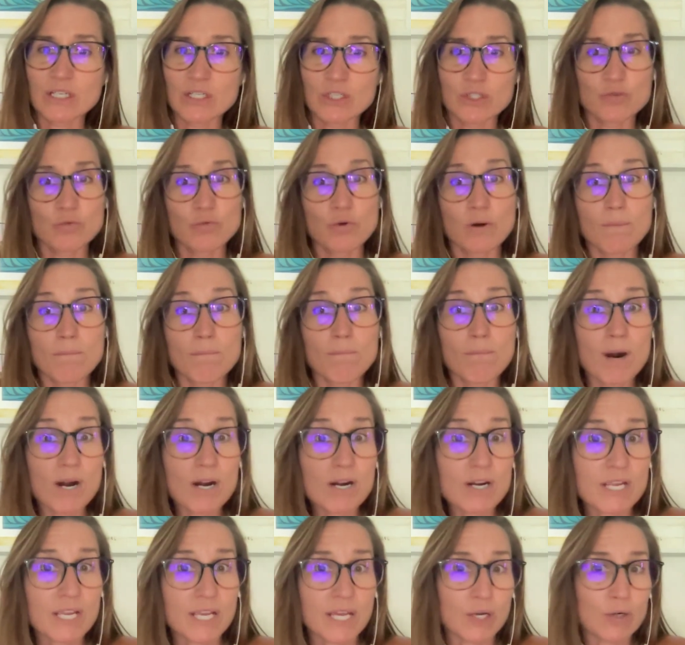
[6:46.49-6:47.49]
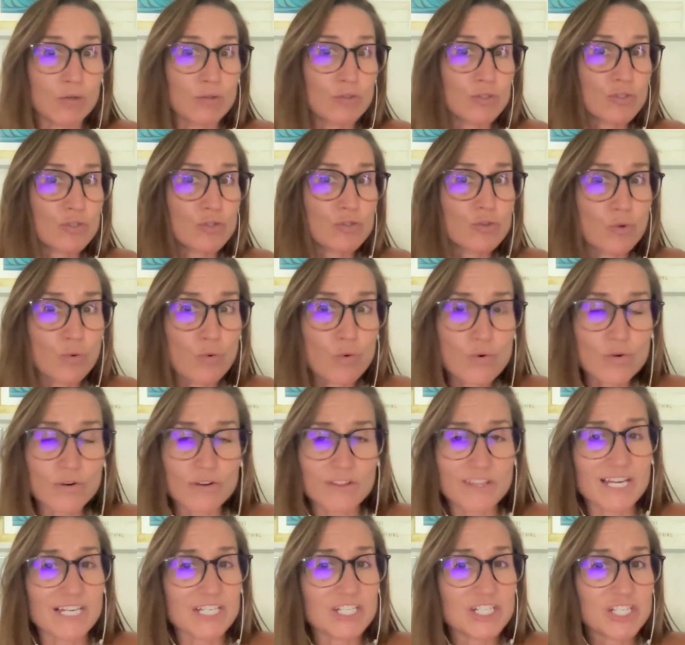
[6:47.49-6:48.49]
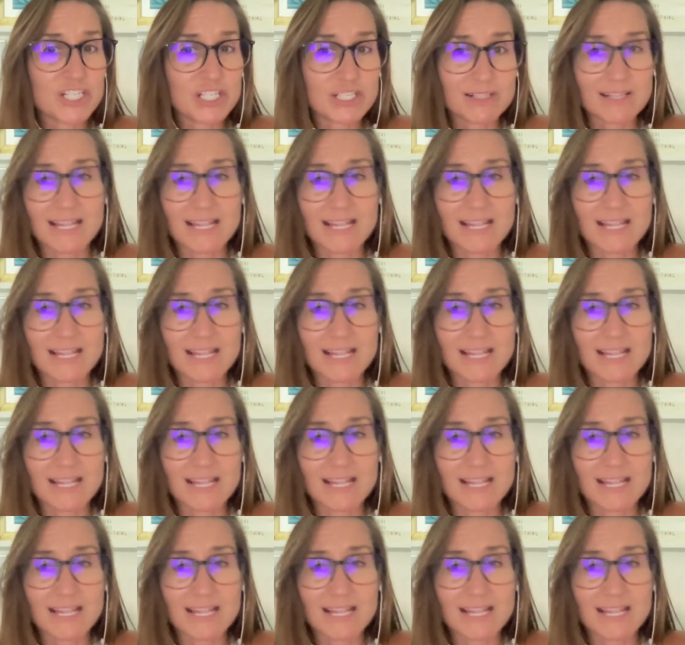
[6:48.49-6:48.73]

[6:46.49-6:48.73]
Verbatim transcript: to a market or store that sh-